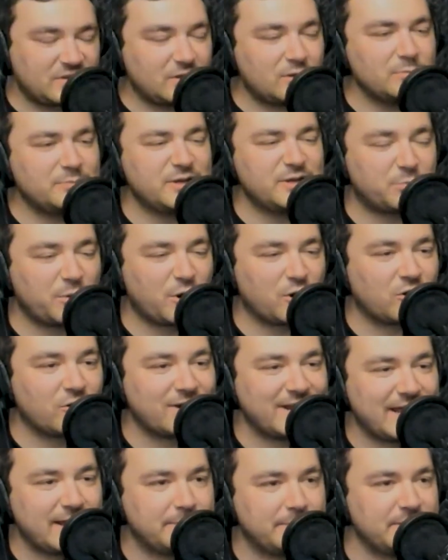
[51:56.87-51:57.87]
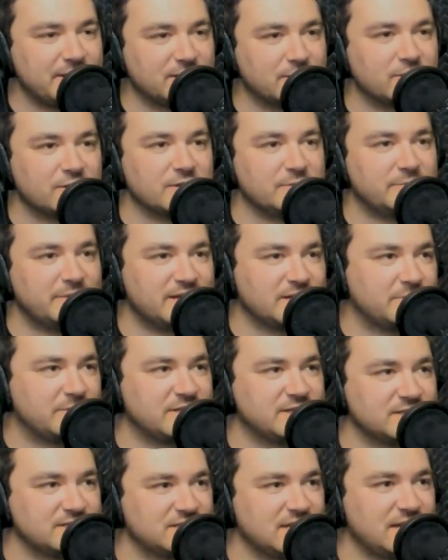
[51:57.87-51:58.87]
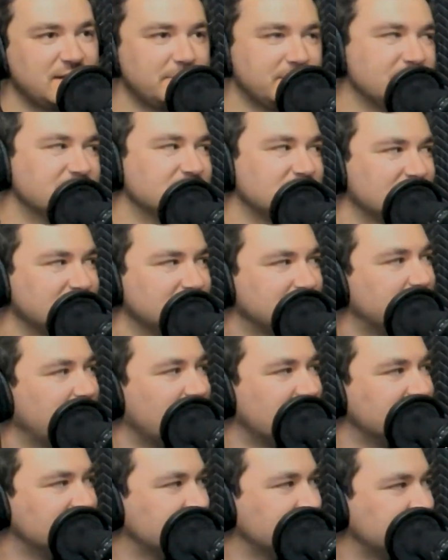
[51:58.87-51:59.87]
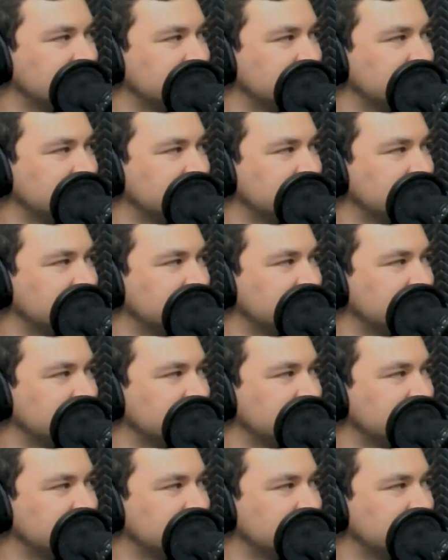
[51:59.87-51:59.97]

Peter Parker and Aunt May go to the bank because Aunt May's like behind on her